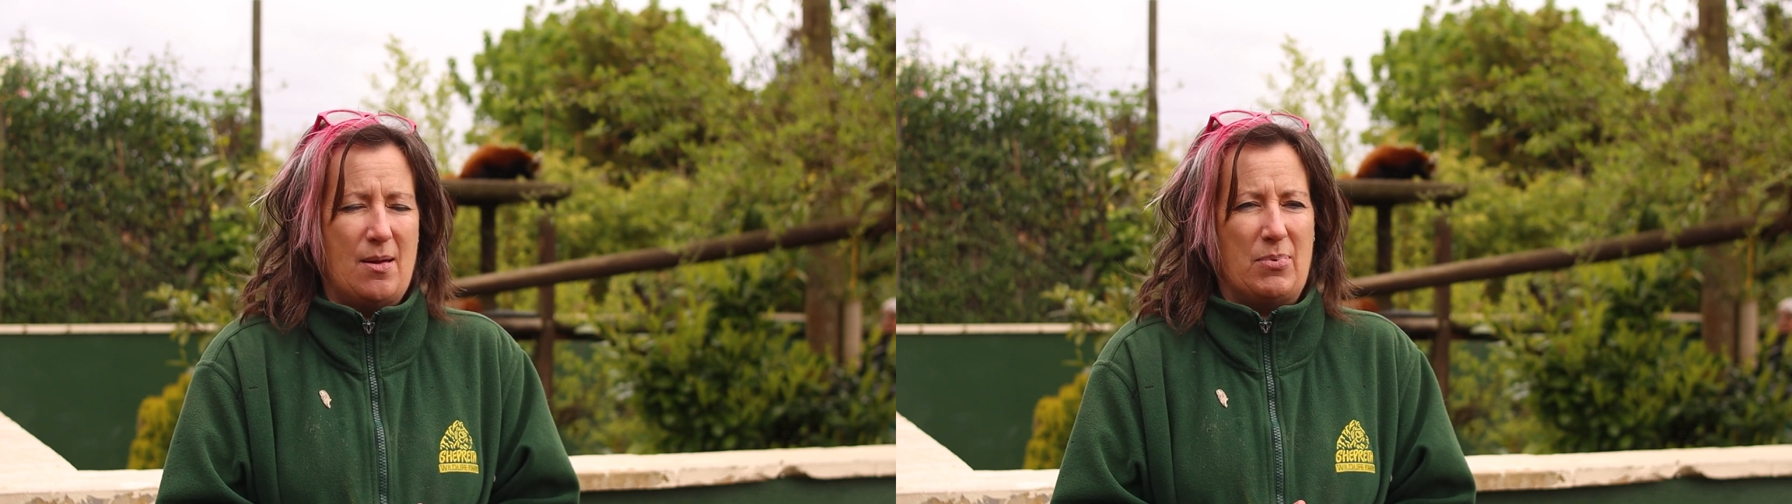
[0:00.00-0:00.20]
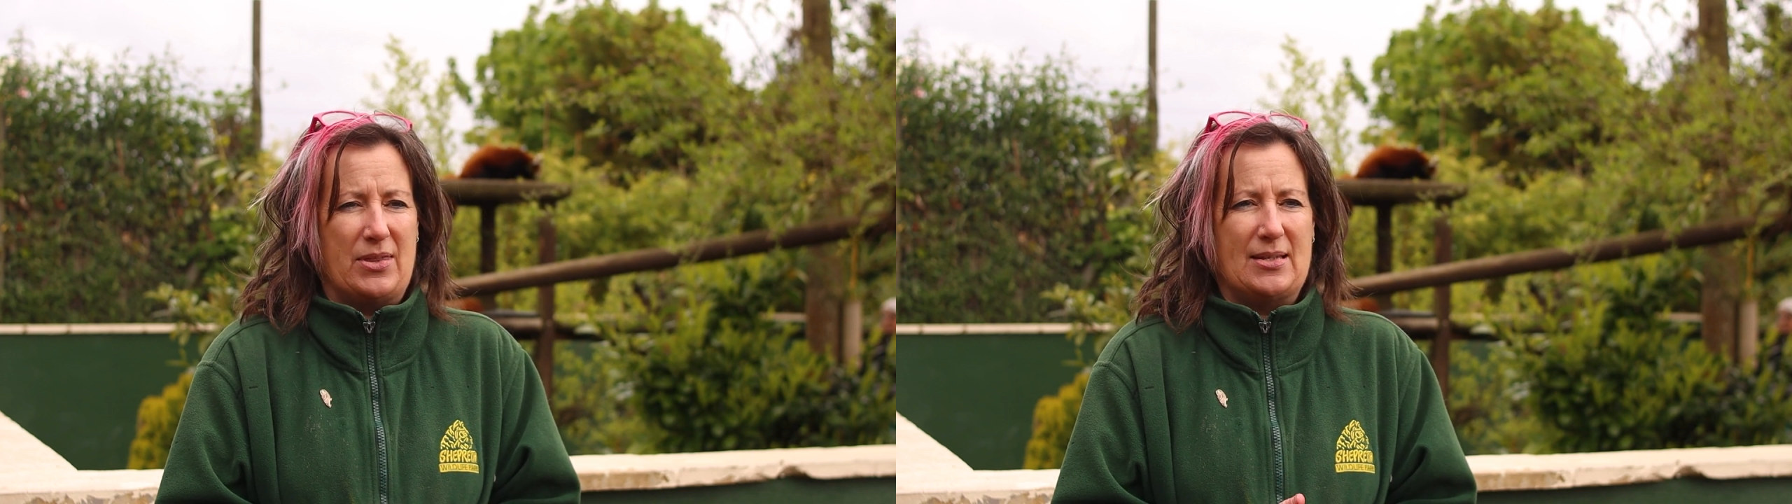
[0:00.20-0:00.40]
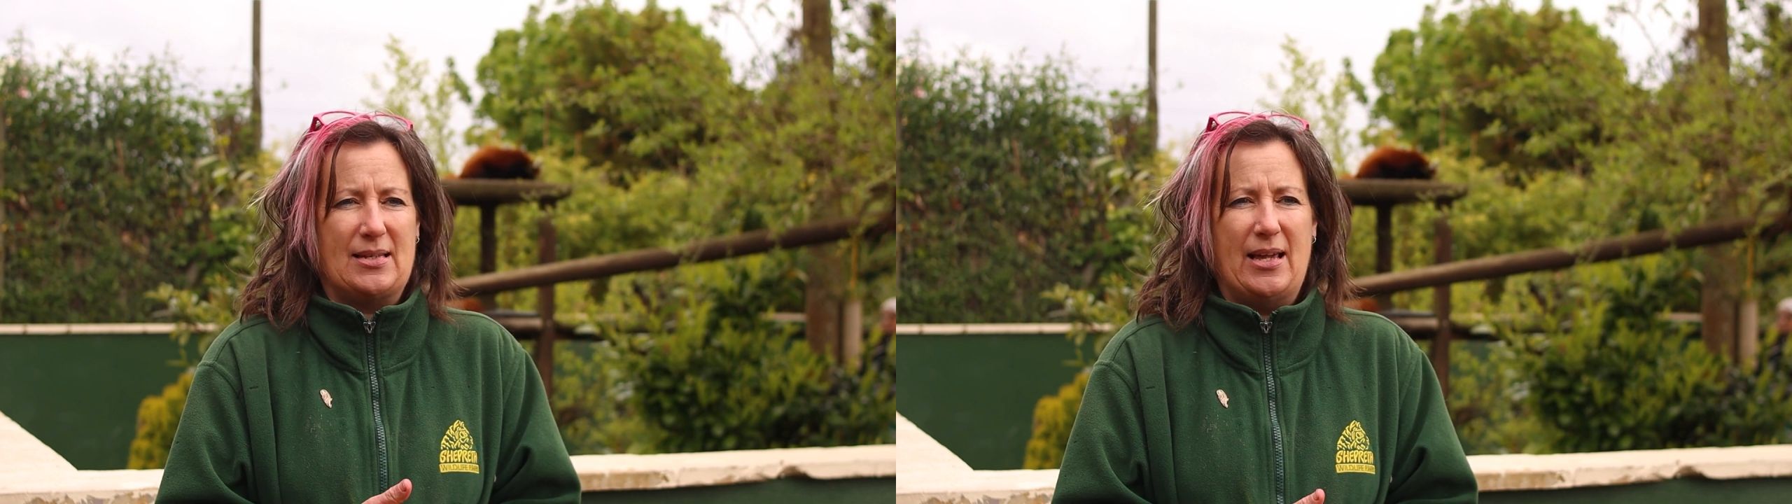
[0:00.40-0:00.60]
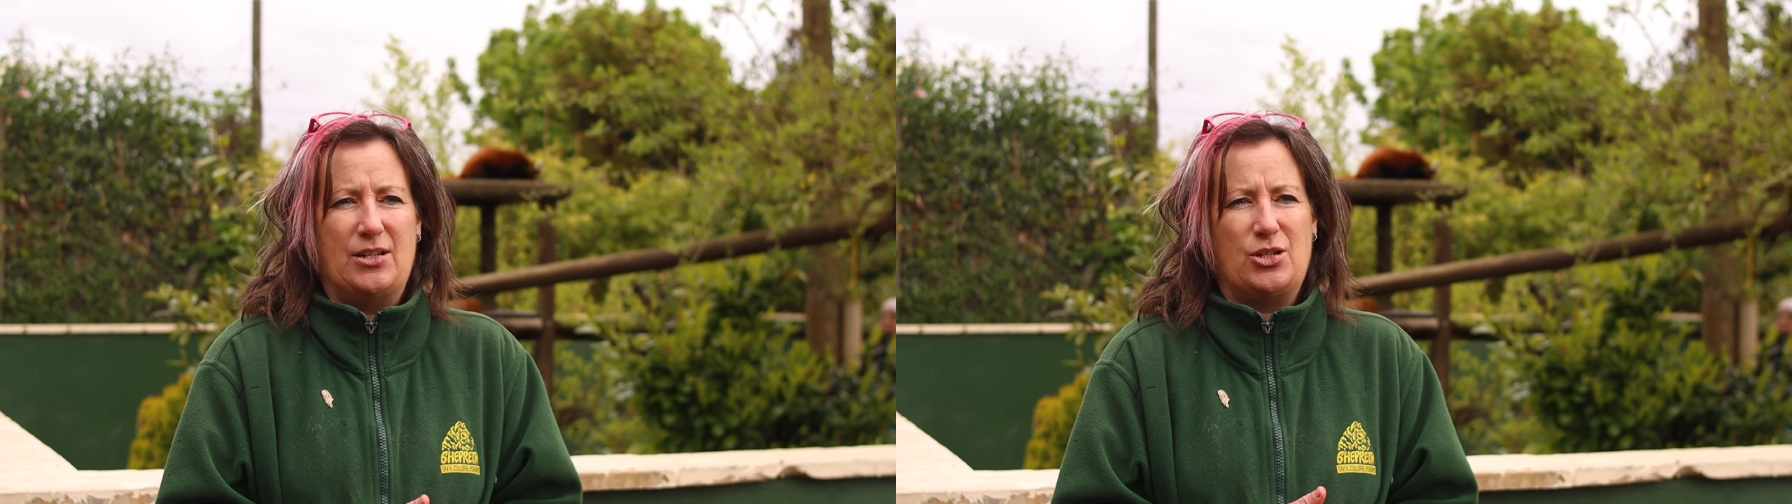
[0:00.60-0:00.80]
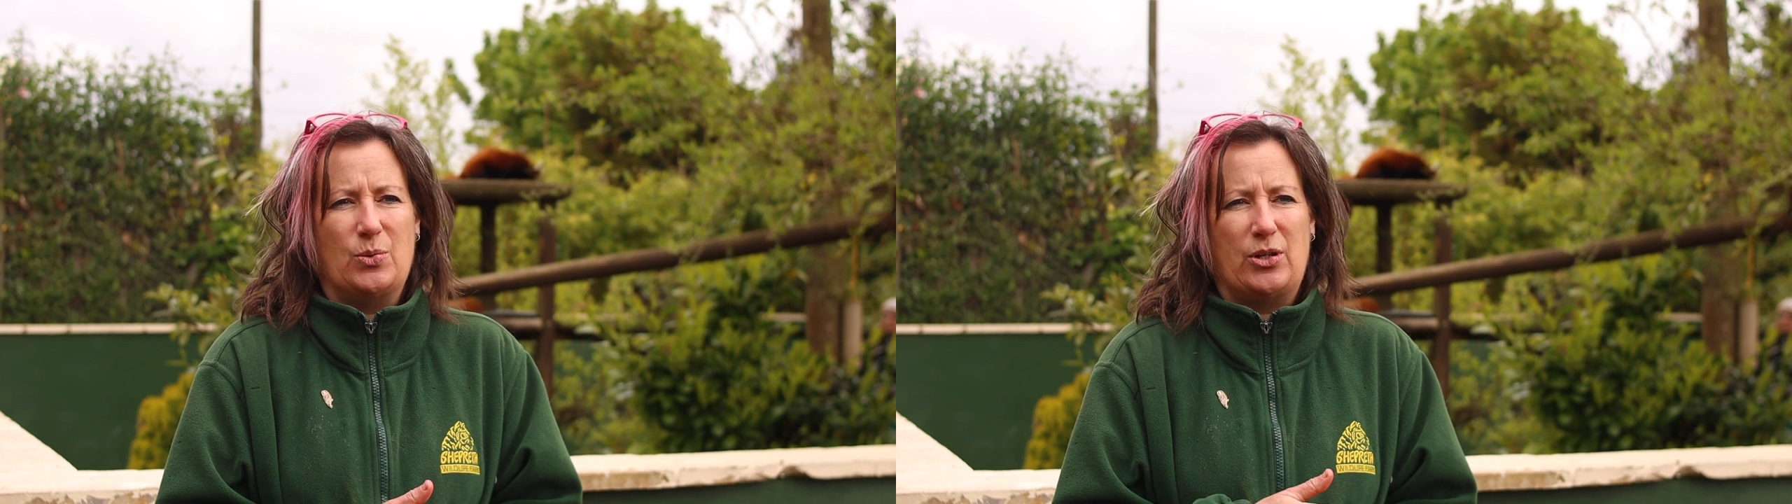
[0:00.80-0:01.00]
but this
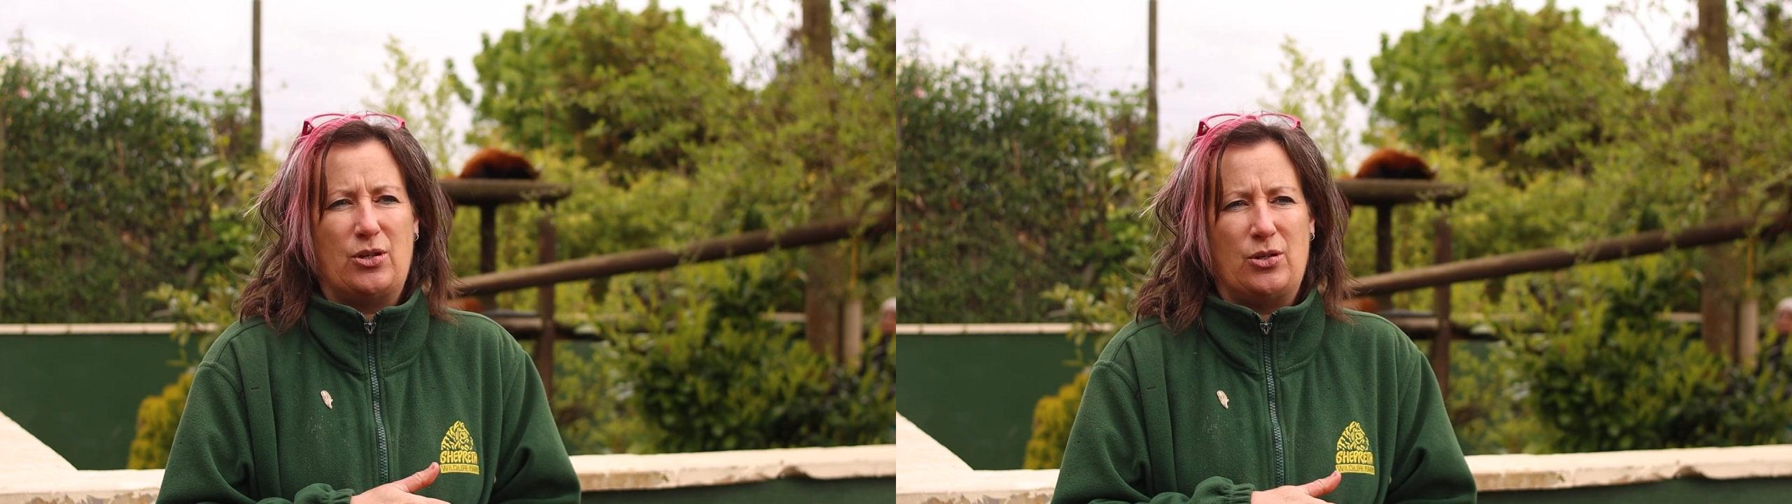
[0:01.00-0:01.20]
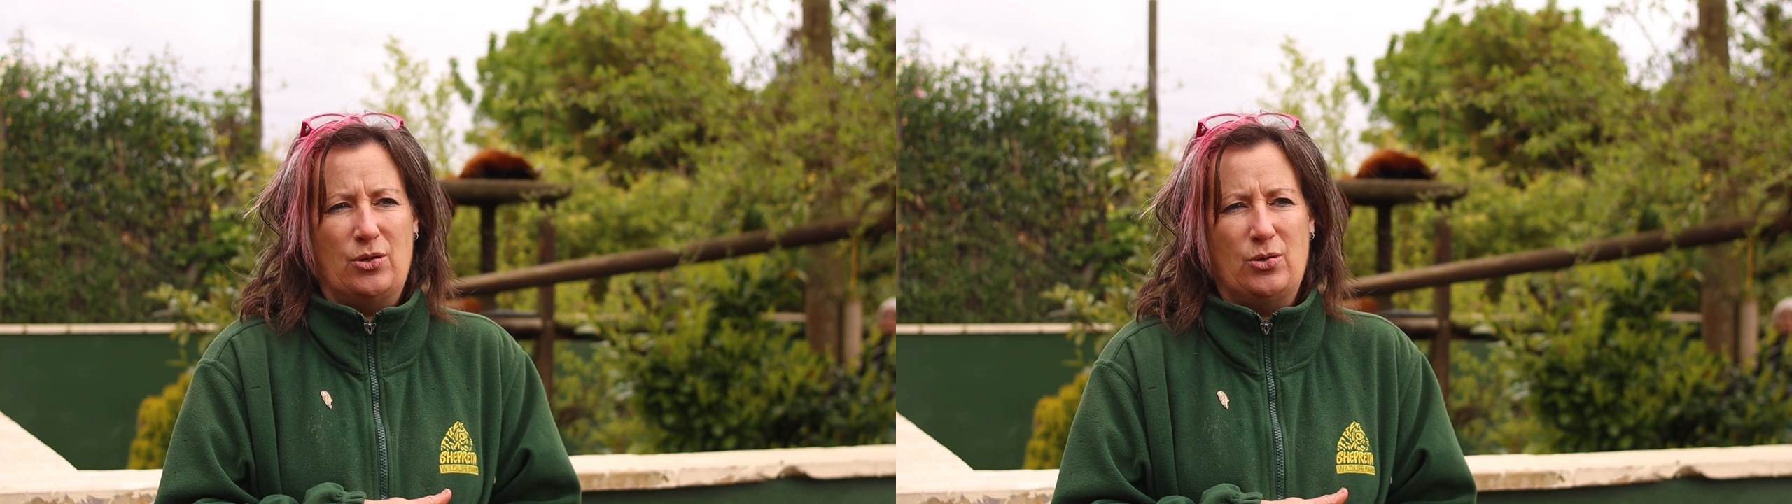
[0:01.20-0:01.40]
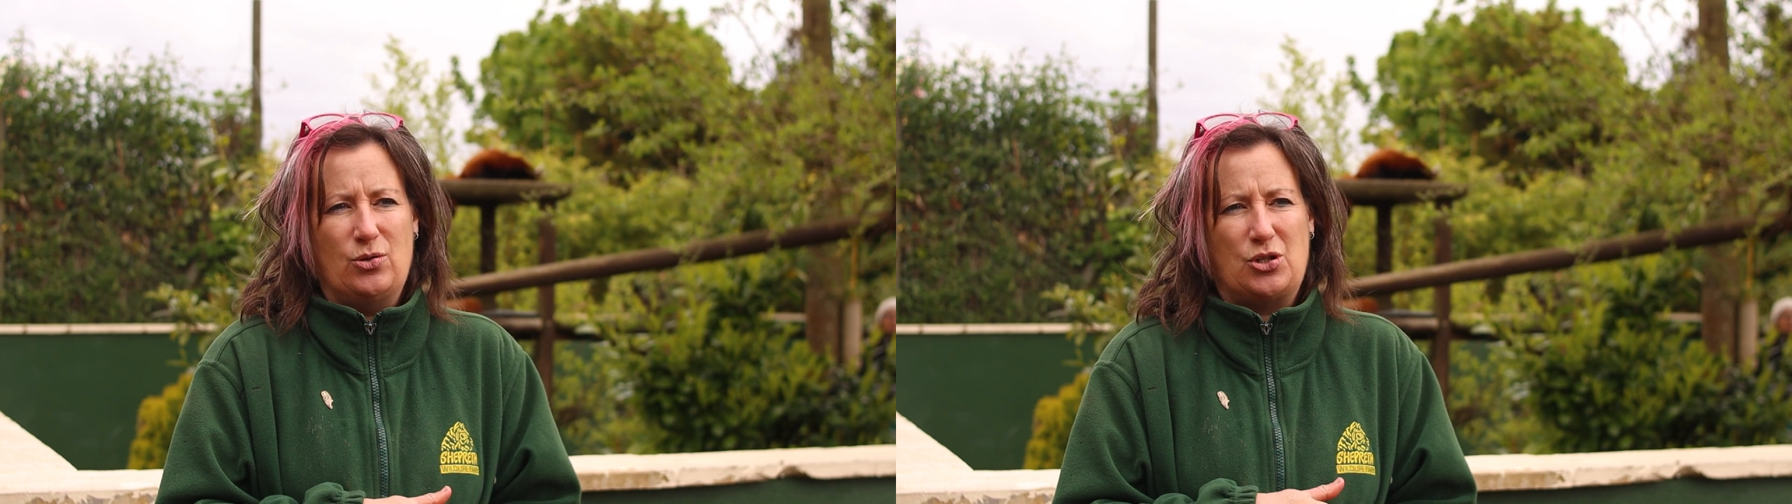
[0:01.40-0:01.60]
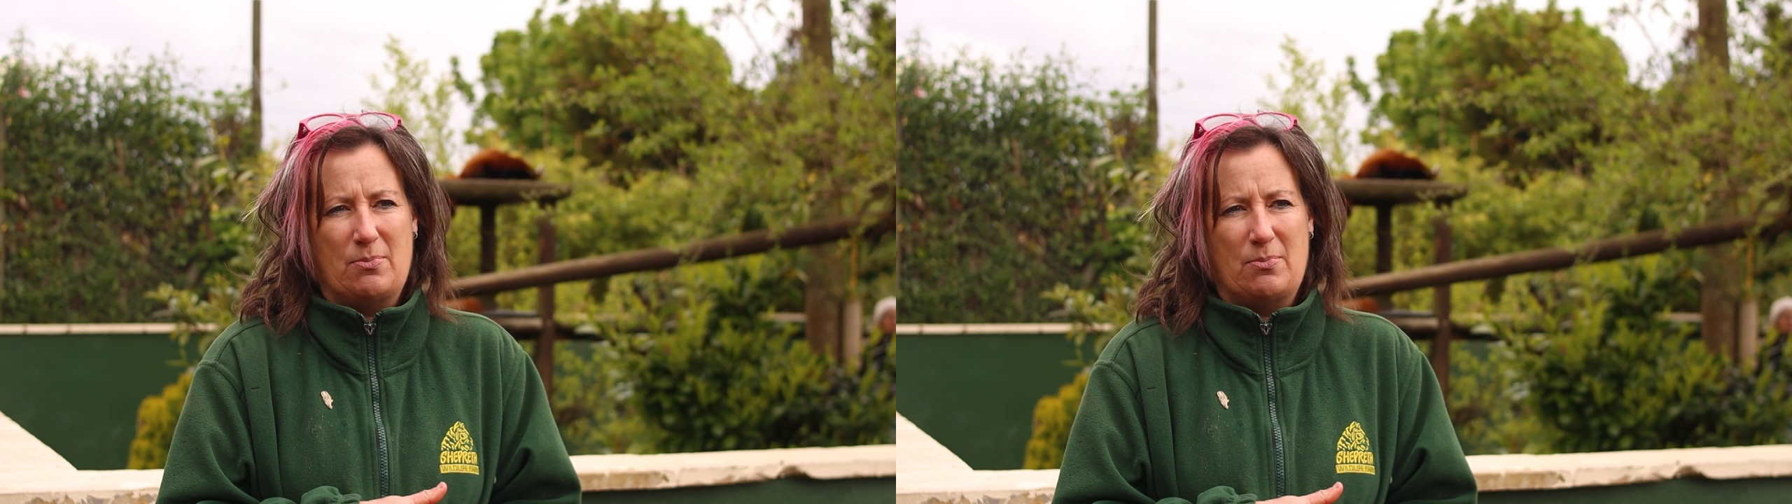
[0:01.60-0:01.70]
led to a huge